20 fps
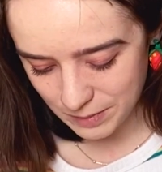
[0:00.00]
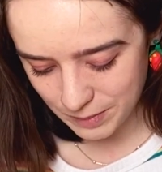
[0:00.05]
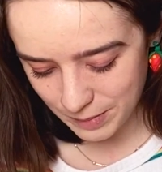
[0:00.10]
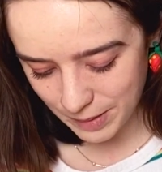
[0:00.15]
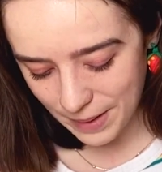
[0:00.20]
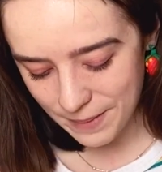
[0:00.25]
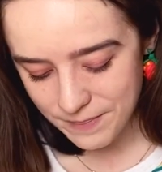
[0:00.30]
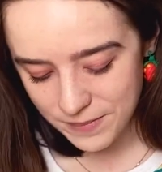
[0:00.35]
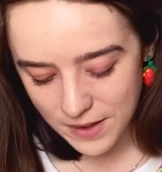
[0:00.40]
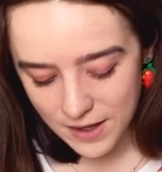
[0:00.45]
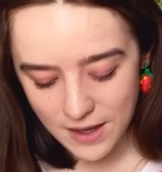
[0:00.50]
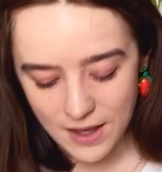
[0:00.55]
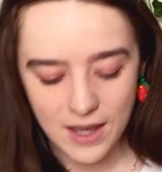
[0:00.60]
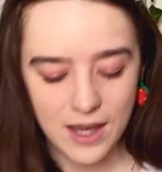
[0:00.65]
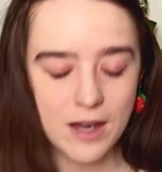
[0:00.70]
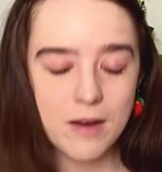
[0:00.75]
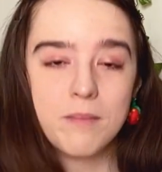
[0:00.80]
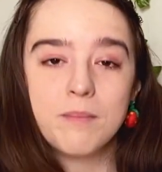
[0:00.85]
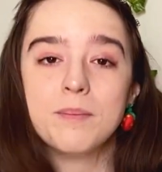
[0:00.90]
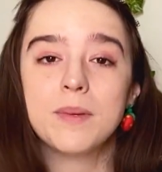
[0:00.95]
But
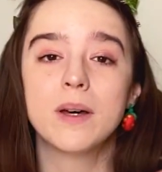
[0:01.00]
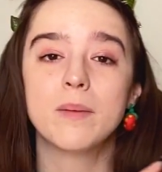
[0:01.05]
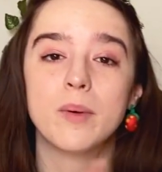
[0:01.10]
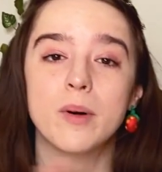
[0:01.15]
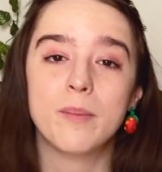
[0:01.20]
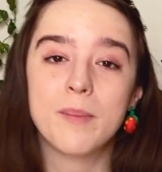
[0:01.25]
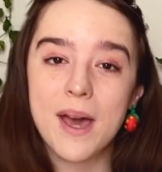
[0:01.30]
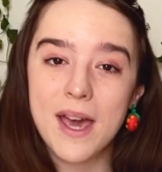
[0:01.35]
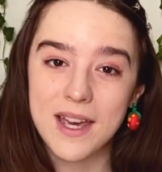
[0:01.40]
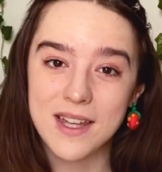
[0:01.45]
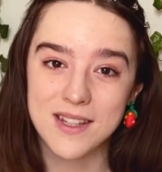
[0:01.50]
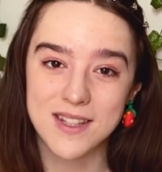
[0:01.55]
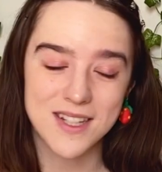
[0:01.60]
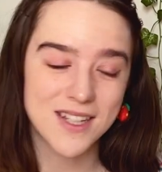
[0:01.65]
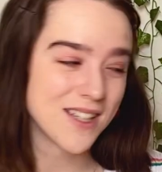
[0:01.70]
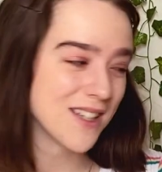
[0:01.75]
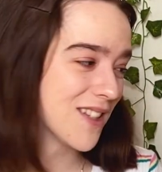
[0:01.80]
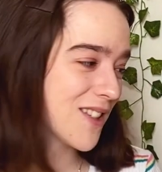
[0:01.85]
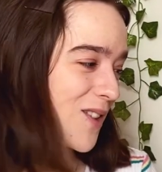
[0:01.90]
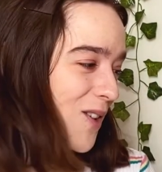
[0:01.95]
Bilbo Baggins
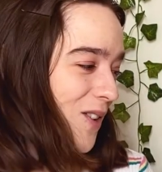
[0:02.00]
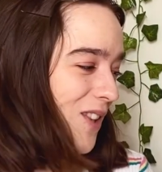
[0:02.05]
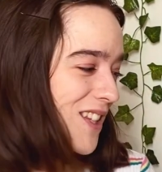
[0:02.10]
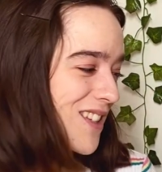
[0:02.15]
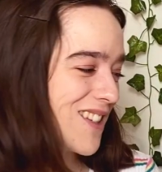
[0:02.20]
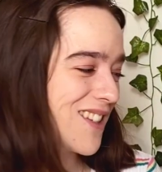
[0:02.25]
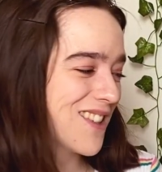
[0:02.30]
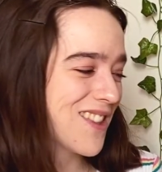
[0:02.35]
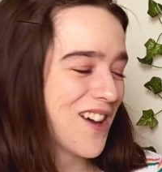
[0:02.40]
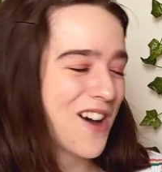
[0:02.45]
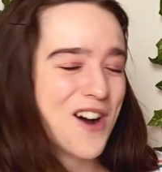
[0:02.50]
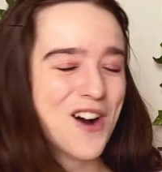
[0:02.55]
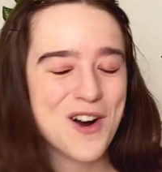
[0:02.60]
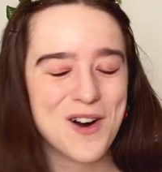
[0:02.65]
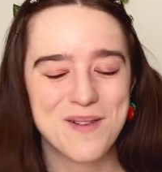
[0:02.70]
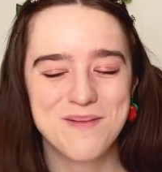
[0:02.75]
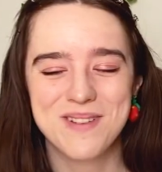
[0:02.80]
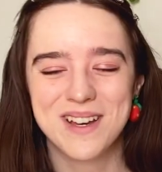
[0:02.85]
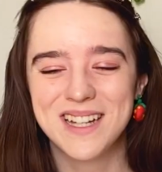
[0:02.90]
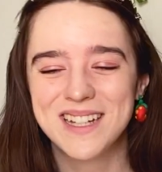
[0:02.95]
is. So this is The
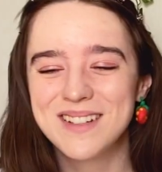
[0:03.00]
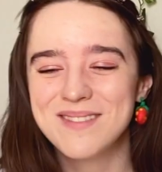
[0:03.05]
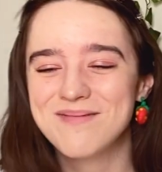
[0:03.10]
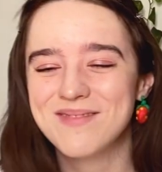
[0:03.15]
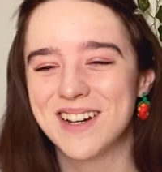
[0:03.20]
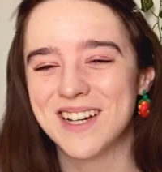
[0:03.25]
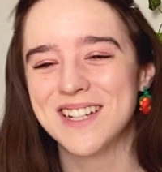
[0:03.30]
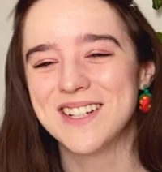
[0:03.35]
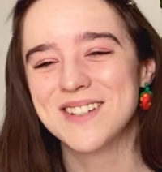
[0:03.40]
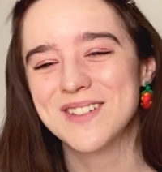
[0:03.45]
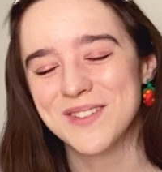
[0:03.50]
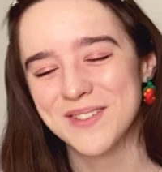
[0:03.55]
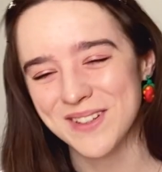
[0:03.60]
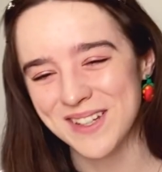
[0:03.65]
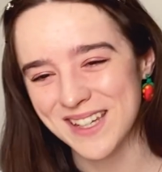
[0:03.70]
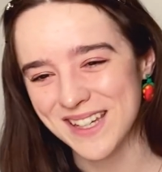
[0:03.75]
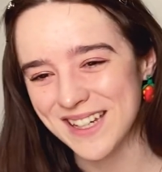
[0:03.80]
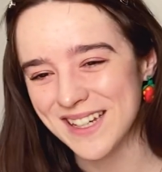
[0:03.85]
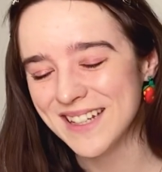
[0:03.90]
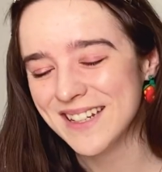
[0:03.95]
Hobbit by
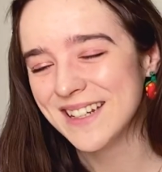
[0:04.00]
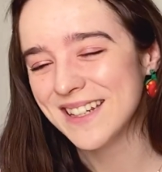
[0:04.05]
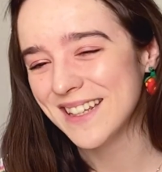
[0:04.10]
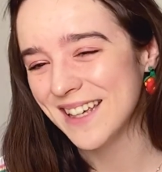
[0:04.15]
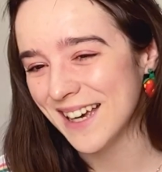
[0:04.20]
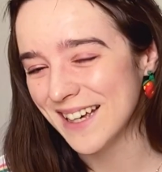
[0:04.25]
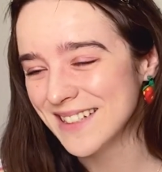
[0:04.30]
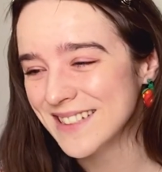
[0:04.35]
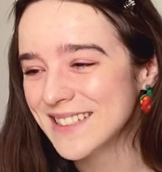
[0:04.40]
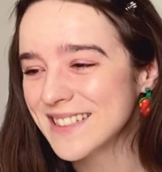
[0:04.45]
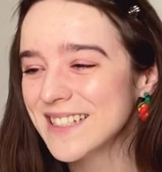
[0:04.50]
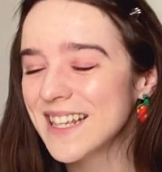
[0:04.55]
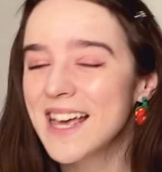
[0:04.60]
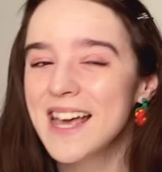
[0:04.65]
Tolkien, yes.